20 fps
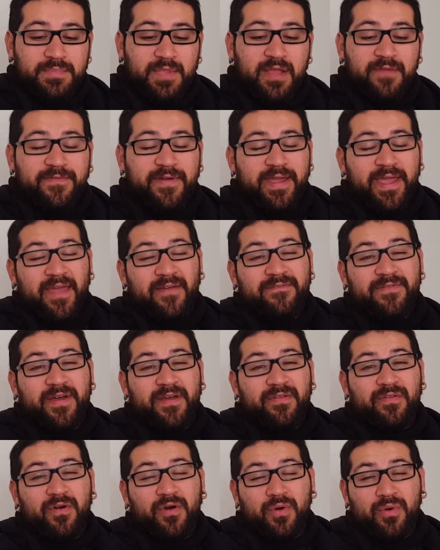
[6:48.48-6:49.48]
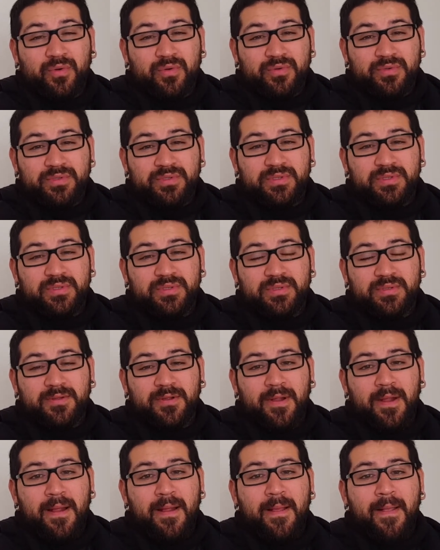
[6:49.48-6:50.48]
if I can't find those,
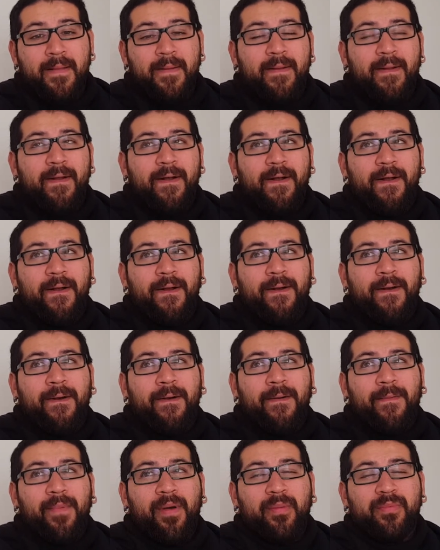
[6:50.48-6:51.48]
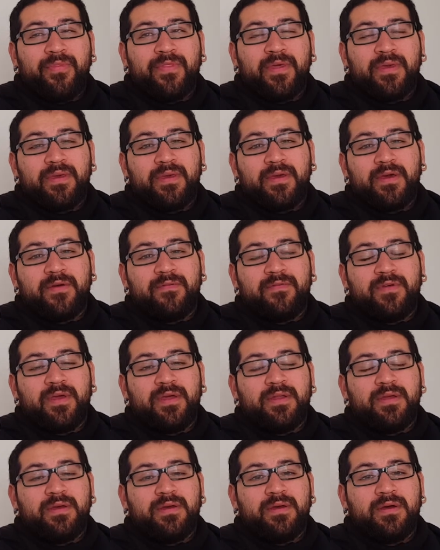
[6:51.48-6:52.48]
I'm thinking of
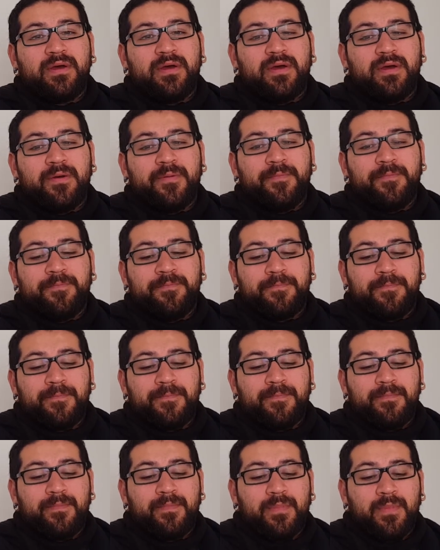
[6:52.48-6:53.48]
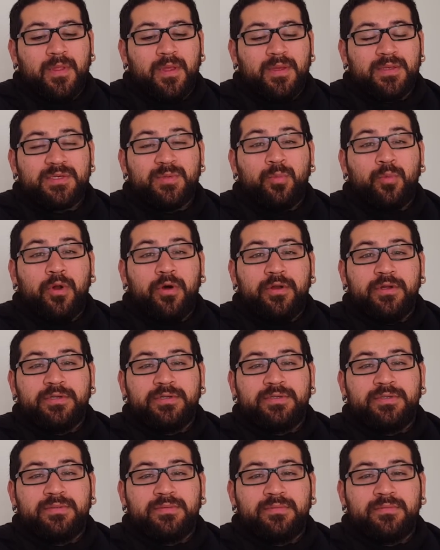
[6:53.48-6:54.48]
getting some
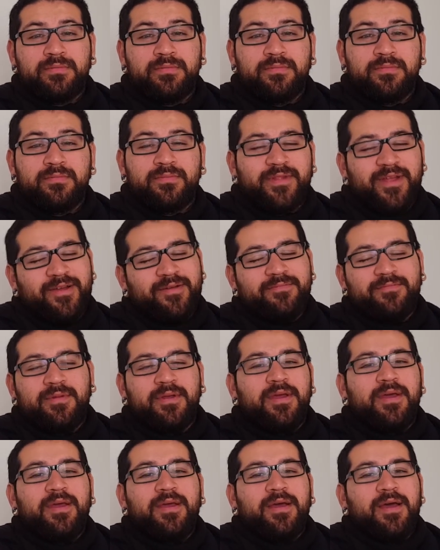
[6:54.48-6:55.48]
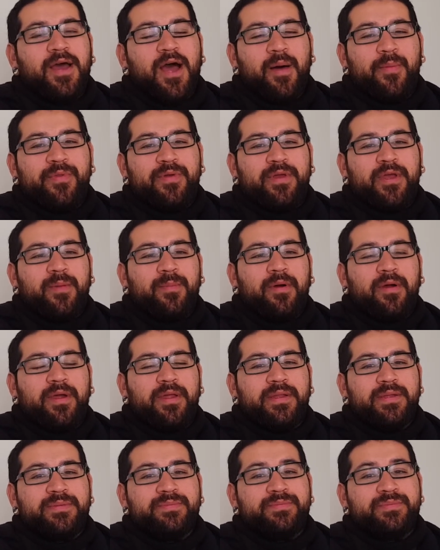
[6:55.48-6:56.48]
Rotas. No, I'm thinking about
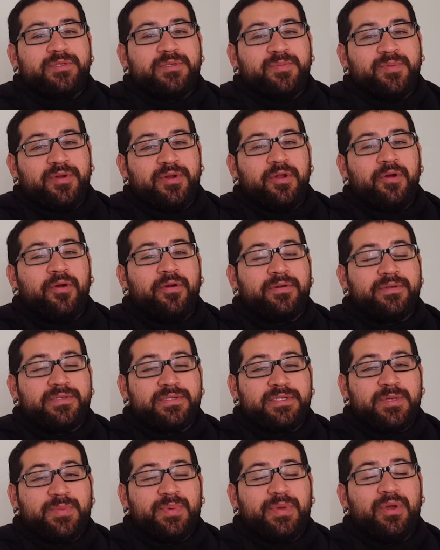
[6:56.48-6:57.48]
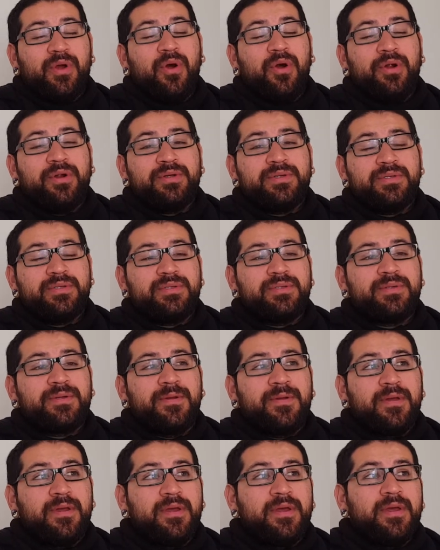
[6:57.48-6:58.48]
getting some Sprint Heart CPRs
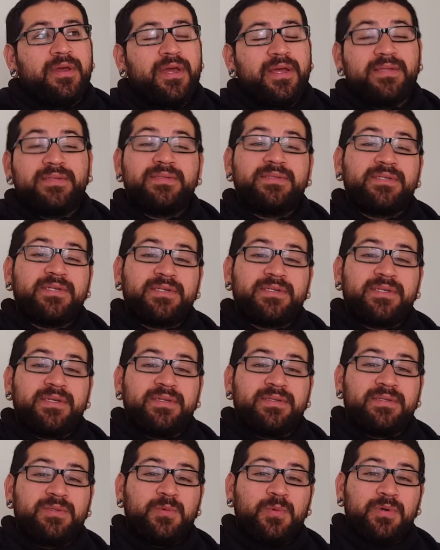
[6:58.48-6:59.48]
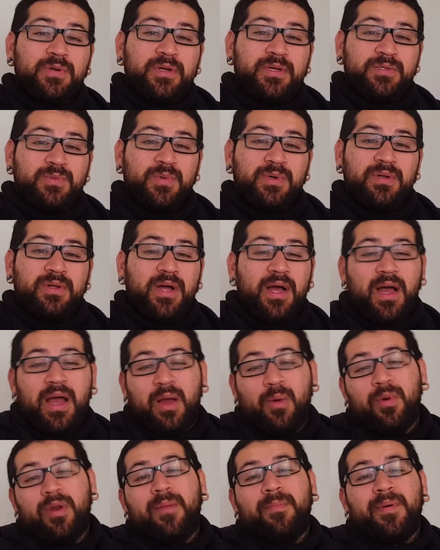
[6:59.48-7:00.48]
and 16s as well. I
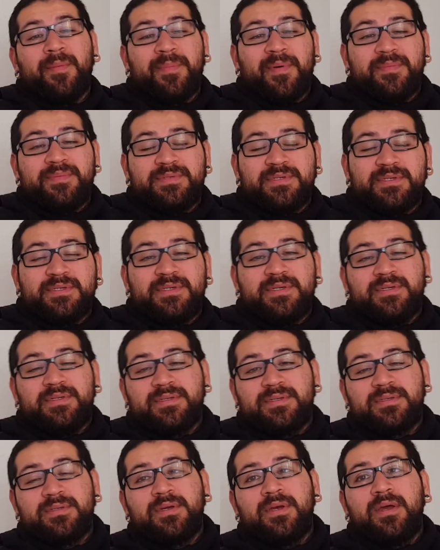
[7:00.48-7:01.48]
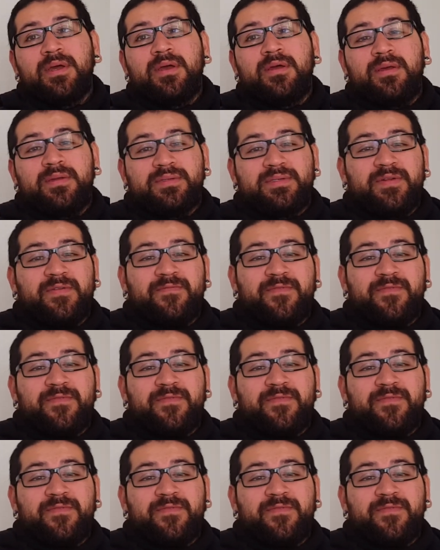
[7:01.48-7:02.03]
want to bump up 16s instead